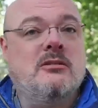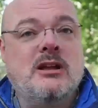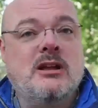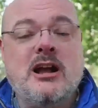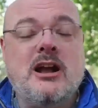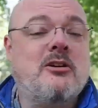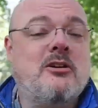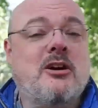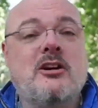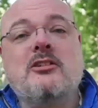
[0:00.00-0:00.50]

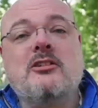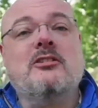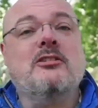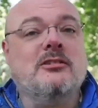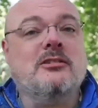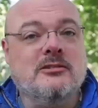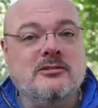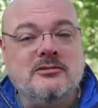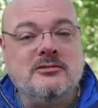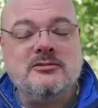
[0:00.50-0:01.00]

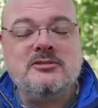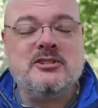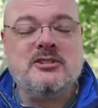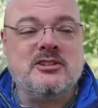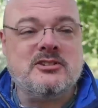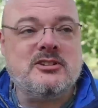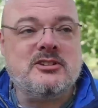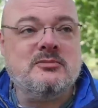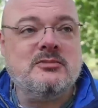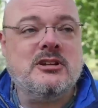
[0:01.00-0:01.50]
hierarchical
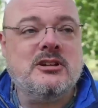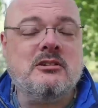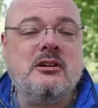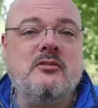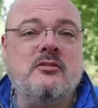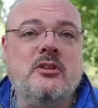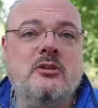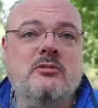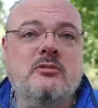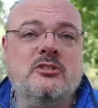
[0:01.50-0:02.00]
system,
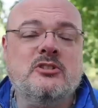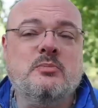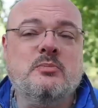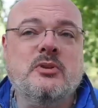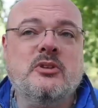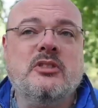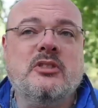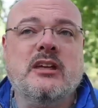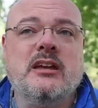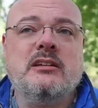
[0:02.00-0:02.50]
however you want to
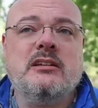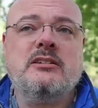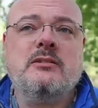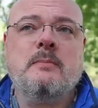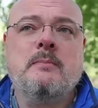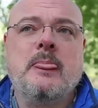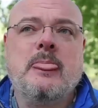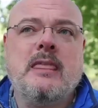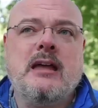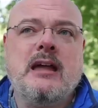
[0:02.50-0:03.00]
put that.
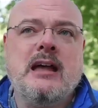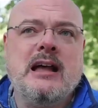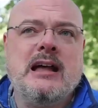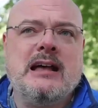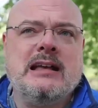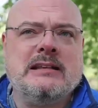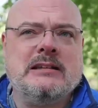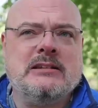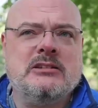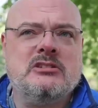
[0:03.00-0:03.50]

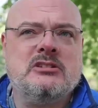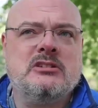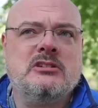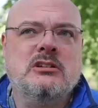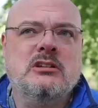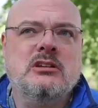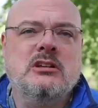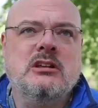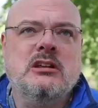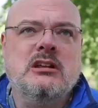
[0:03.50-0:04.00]
And
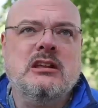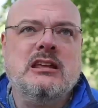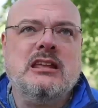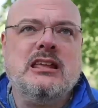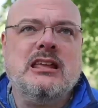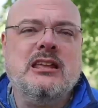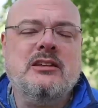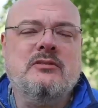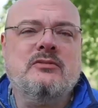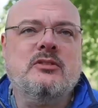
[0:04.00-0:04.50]

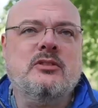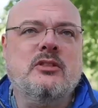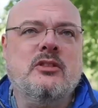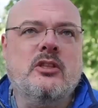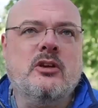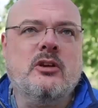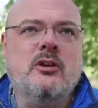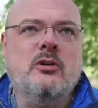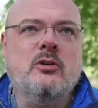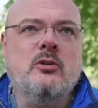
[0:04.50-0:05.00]
even
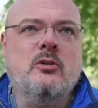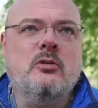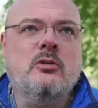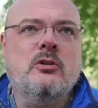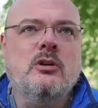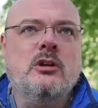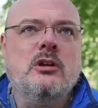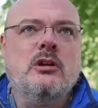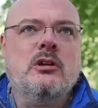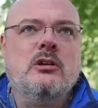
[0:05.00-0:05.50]
though
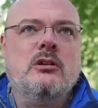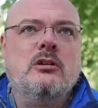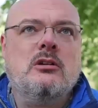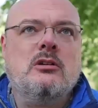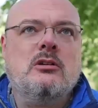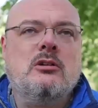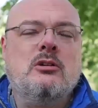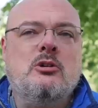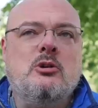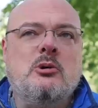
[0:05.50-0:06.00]

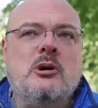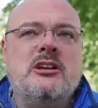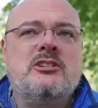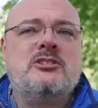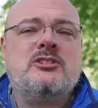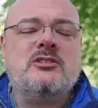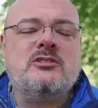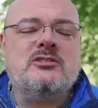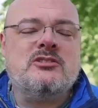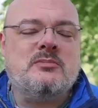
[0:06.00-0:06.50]

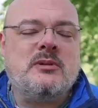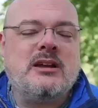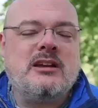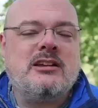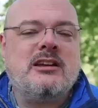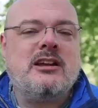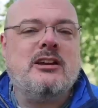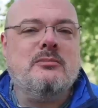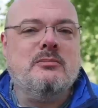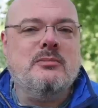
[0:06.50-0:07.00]
questions about
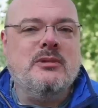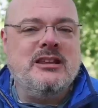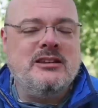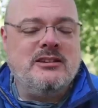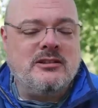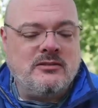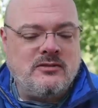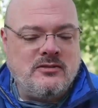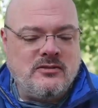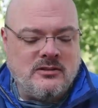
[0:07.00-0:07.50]
how
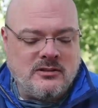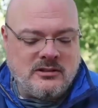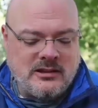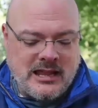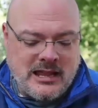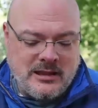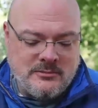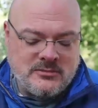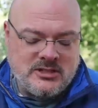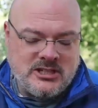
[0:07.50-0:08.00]
meaningful
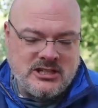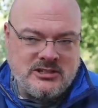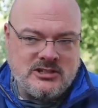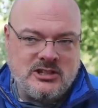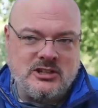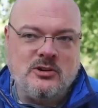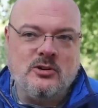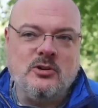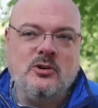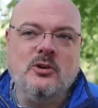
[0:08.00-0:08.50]

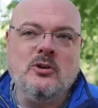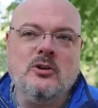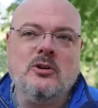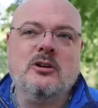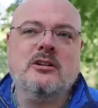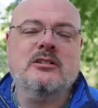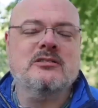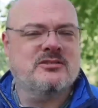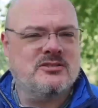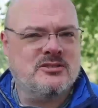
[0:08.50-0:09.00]

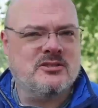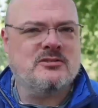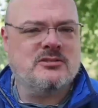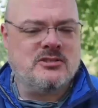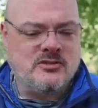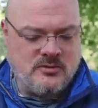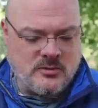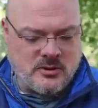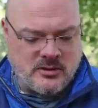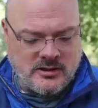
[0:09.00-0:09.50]
MTTR and so on and so
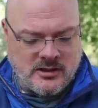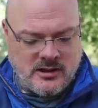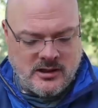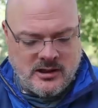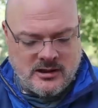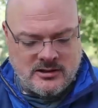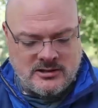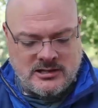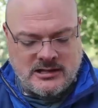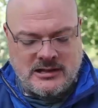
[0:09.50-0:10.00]
forth
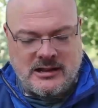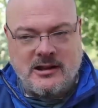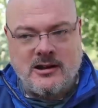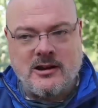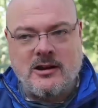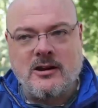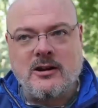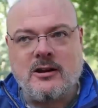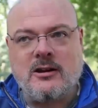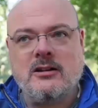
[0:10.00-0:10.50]
actually
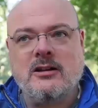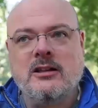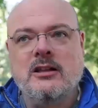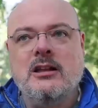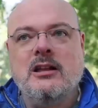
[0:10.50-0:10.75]
are